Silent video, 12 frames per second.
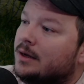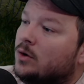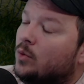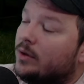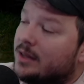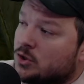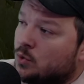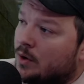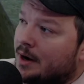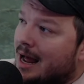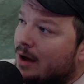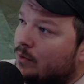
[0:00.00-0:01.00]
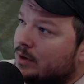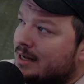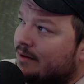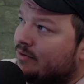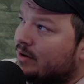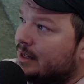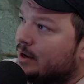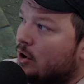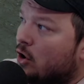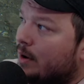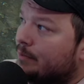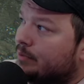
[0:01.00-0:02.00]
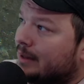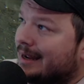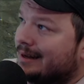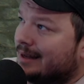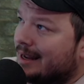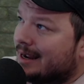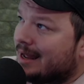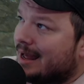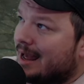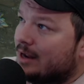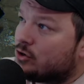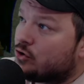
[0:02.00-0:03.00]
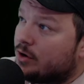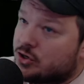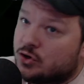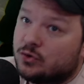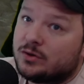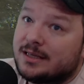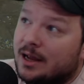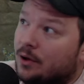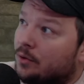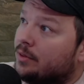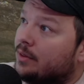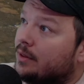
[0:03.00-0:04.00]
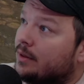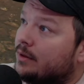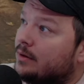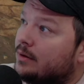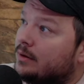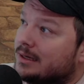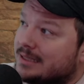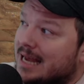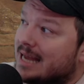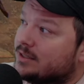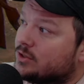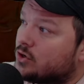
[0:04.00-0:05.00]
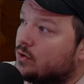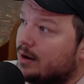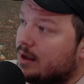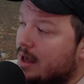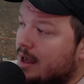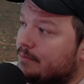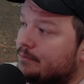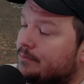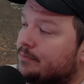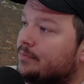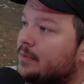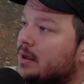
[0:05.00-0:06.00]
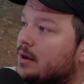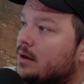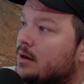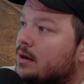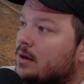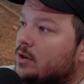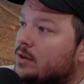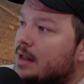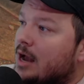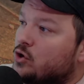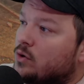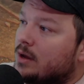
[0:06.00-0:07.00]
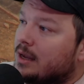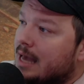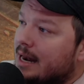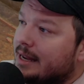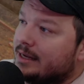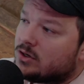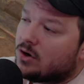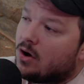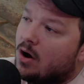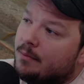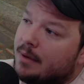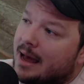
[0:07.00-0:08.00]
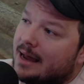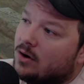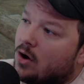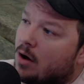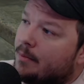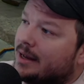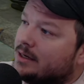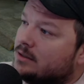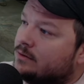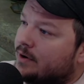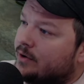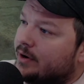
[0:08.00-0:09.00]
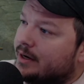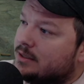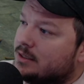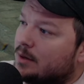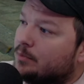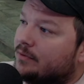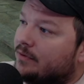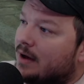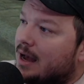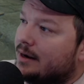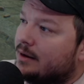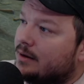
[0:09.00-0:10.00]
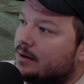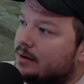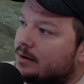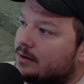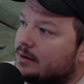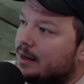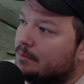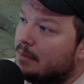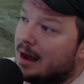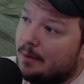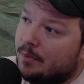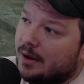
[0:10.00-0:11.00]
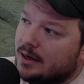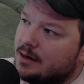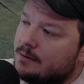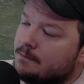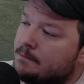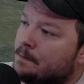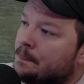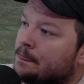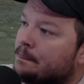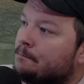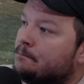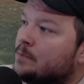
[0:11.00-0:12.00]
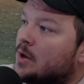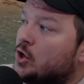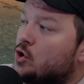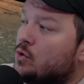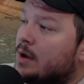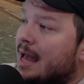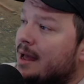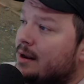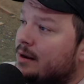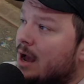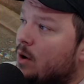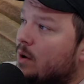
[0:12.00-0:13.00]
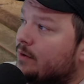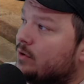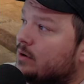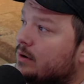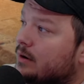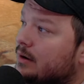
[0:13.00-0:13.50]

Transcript: With this one, I would definitely go and play it like a traditional stealth Assassin's Creed game. Now, you can get into combat. Combat is very simplified, in my opinion. You can, however,